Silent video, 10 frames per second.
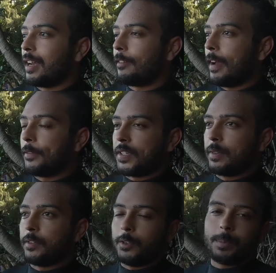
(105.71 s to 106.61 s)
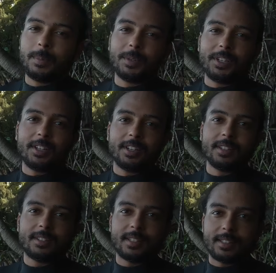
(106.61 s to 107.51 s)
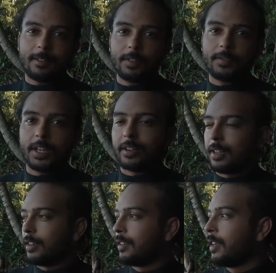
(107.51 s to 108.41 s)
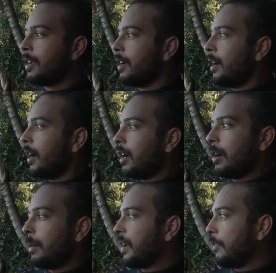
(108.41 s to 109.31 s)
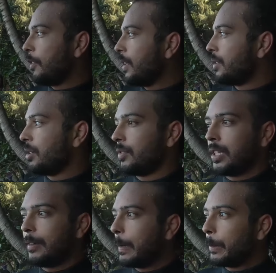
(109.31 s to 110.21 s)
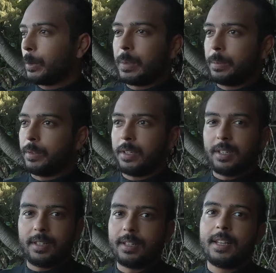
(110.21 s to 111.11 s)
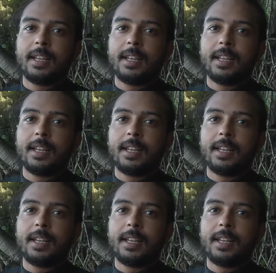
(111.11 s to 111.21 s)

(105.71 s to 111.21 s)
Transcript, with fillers: I've, I've saved a few people here since I've lived out here. Um, I've got friends who've saved multiple people here.